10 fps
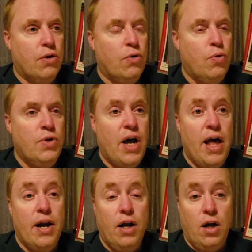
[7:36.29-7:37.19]
who
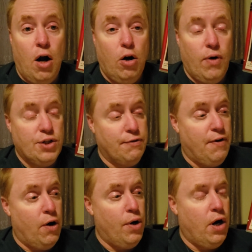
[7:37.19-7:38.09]
died in a car crash, a
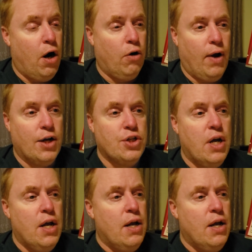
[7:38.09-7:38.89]
fiery car crash.